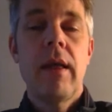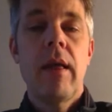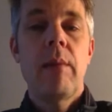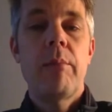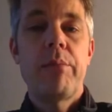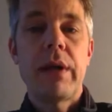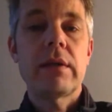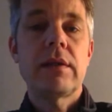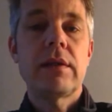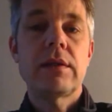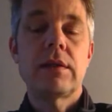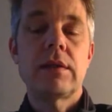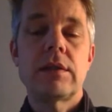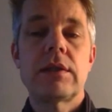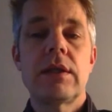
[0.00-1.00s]

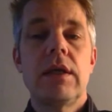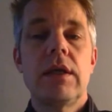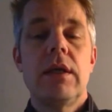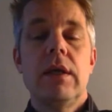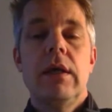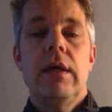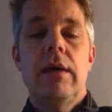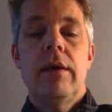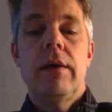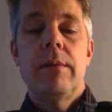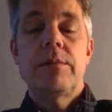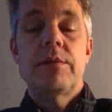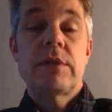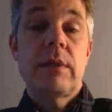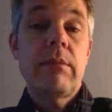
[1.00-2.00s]
practices.
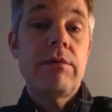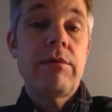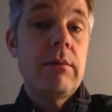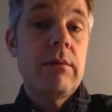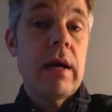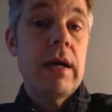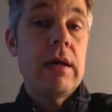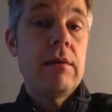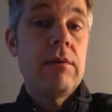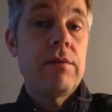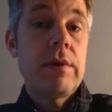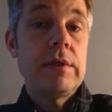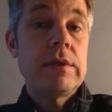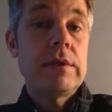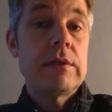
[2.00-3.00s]
Some of them I
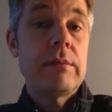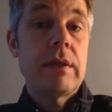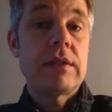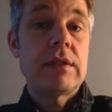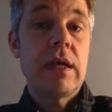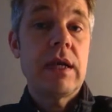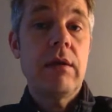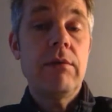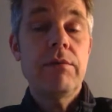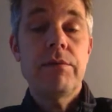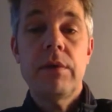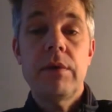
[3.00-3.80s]
invented myself.